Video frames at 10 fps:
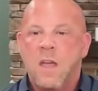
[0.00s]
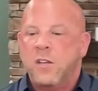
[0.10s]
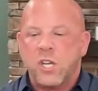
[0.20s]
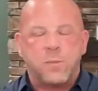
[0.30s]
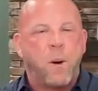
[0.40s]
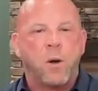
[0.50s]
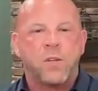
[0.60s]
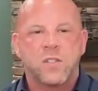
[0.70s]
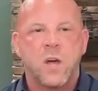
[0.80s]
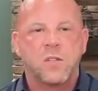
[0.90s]
Just purchase
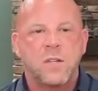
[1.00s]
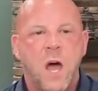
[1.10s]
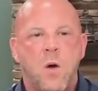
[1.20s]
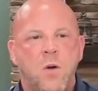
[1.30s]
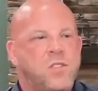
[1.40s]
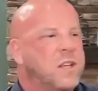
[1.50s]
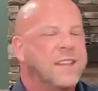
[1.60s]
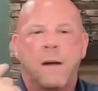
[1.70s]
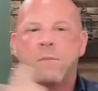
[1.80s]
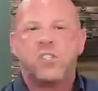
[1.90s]
those nodes, let
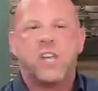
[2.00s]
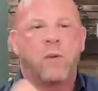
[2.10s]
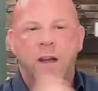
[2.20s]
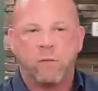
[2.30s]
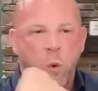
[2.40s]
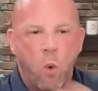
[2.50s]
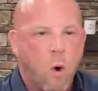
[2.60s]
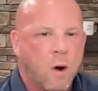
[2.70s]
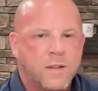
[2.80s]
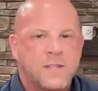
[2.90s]
them generate
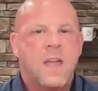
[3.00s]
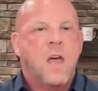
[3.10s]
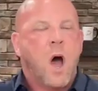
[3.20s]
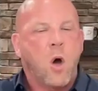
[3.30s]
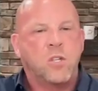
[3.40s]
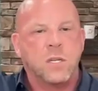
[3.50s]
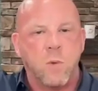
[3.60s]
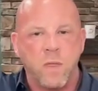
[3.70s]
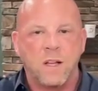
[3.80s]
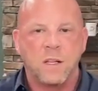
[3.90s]
rewards, host them on
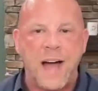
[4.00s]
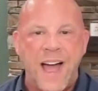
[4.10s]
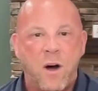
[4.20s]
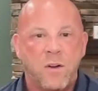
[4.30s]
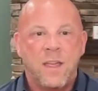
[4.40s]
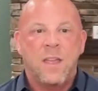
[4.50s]
the cloud.